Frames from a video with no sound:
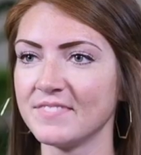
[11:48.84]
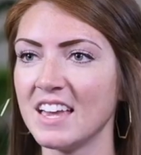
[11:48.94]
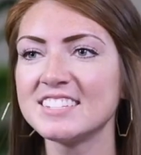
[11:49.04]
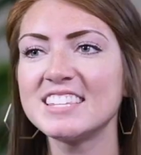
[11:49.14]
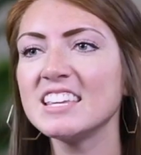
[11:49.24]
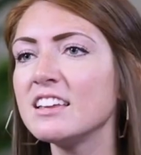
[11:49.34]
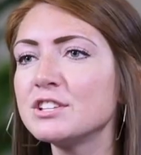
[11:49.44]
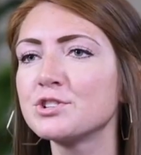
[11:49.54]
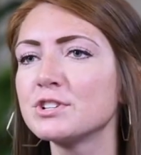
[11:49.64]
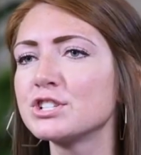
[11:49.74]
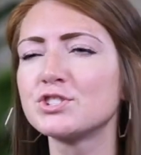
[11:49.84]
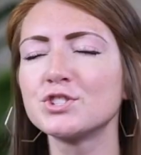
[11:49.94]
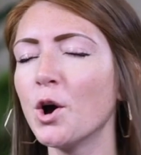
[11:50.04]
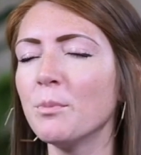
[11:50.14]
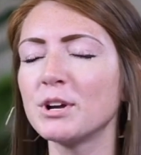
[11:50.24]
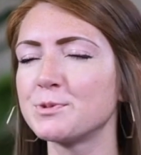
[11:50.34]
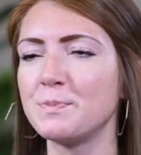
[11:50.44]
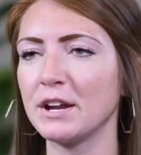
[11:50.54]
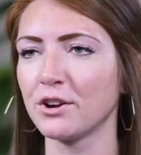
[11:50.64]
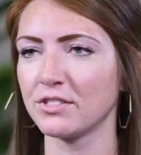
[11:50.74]
See, Easter is so much
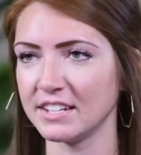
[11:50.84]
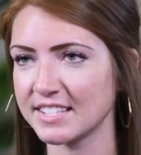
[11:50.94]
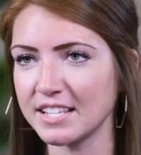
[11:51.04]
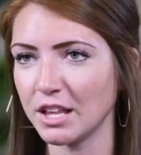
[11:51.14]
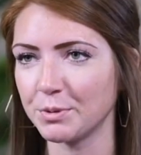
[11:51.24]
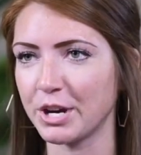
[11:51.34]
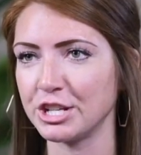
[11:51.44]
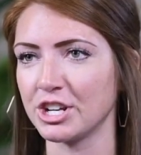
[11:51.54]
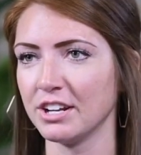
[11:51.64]
bigger than a celebration